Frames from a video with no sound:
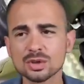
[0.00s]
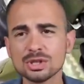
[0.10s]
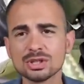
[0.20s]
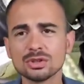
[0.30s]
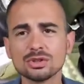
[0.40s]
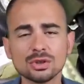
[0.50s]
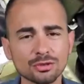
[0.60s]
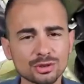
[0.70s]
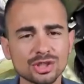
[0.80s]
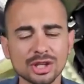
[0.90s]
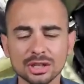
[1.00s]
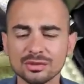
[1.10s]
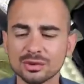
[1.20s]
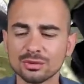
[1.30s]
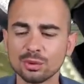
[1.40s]
So he's on the nervous side
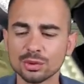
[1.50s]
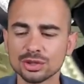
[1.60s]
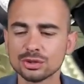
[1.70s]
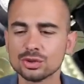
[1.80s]
of the force.